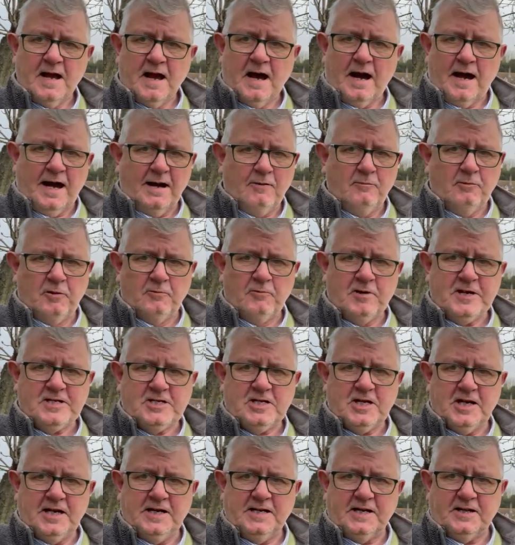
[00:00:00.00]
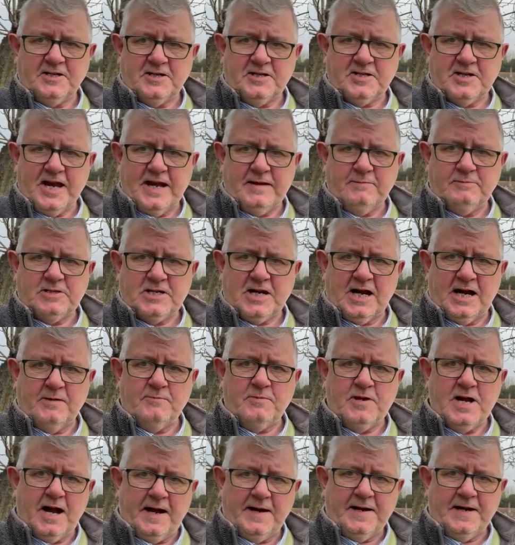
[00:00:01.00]
I will return at the same
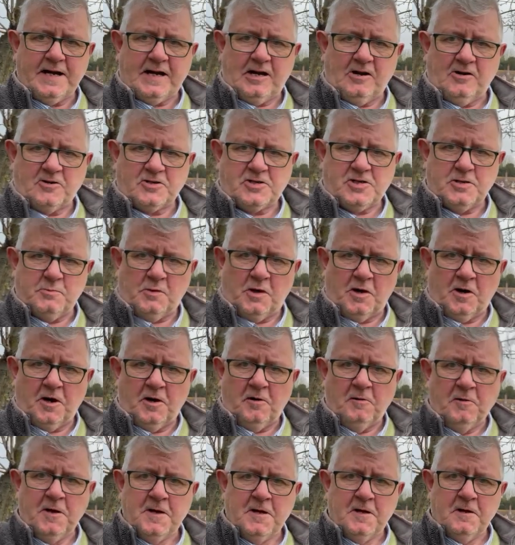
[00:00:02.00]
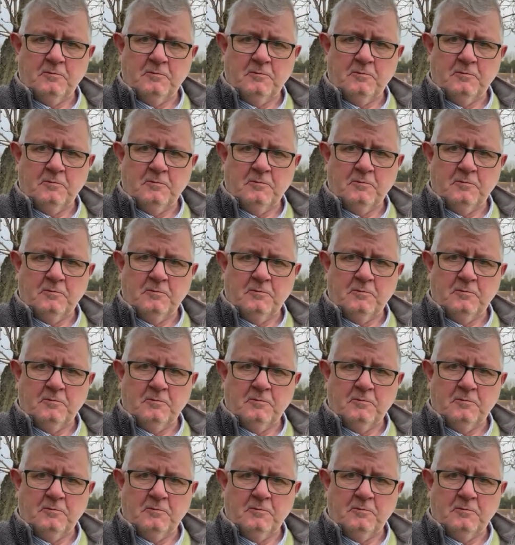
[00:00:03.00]
time, 9 o'clock tomorrow,